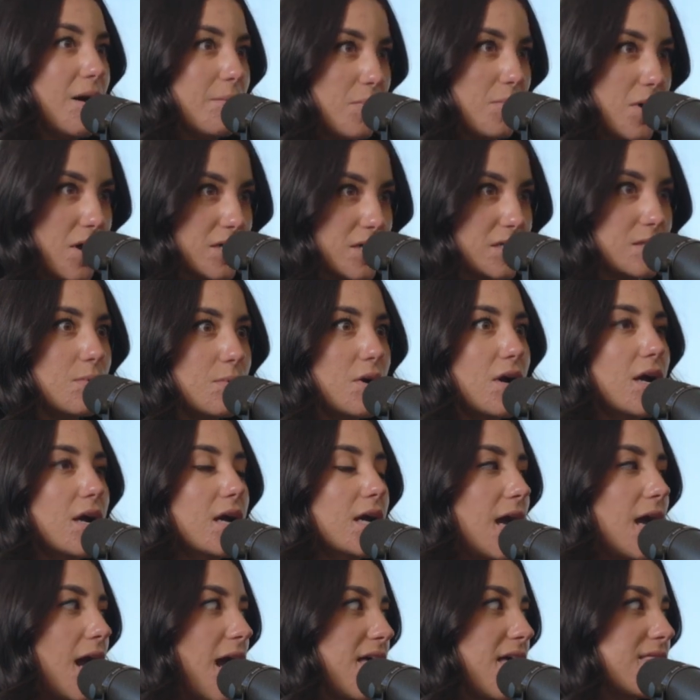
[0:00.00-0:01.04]

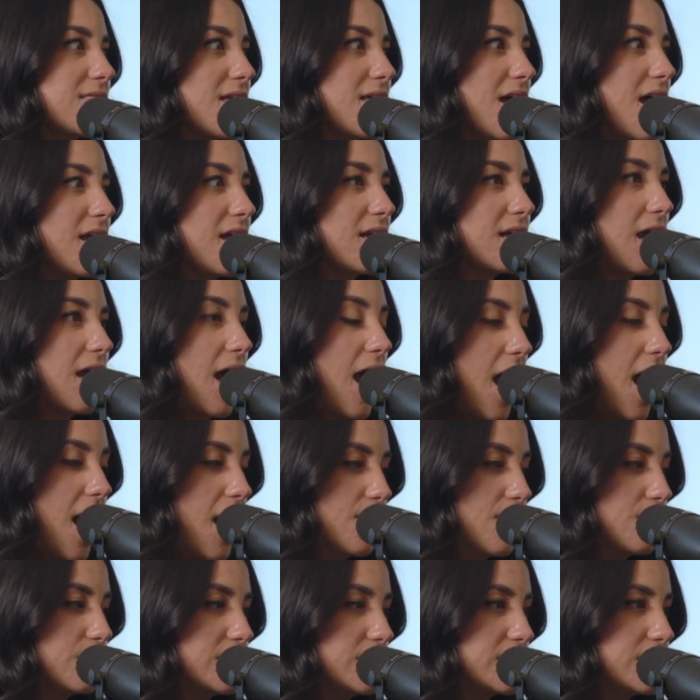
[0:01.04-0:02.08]
And then
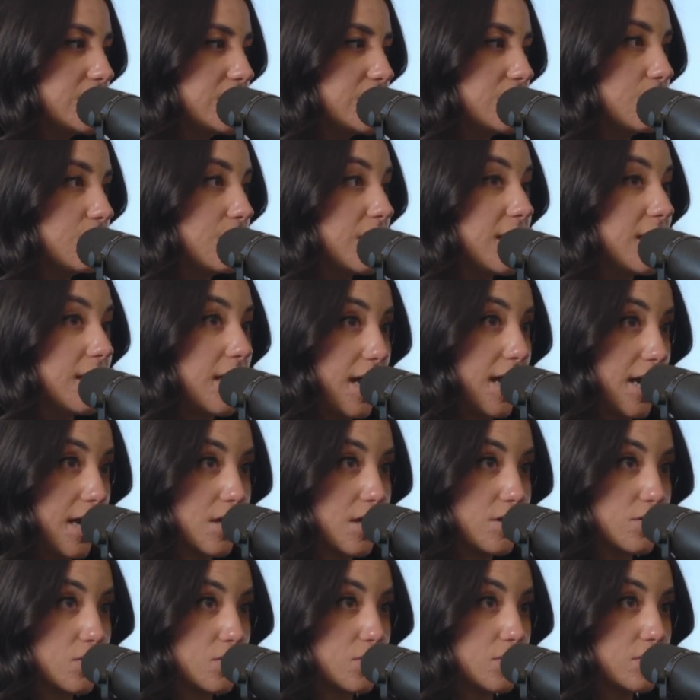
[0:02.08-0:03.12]
Kat was doing
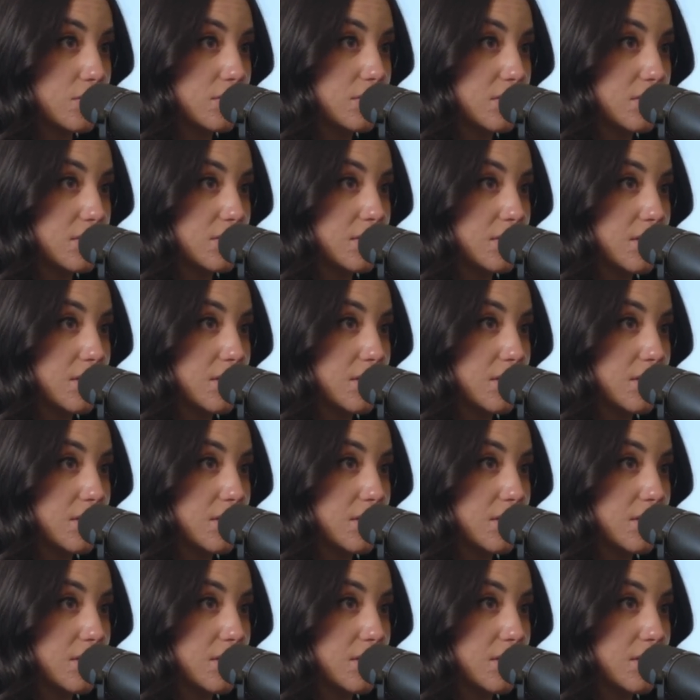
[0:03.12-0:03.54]
candles.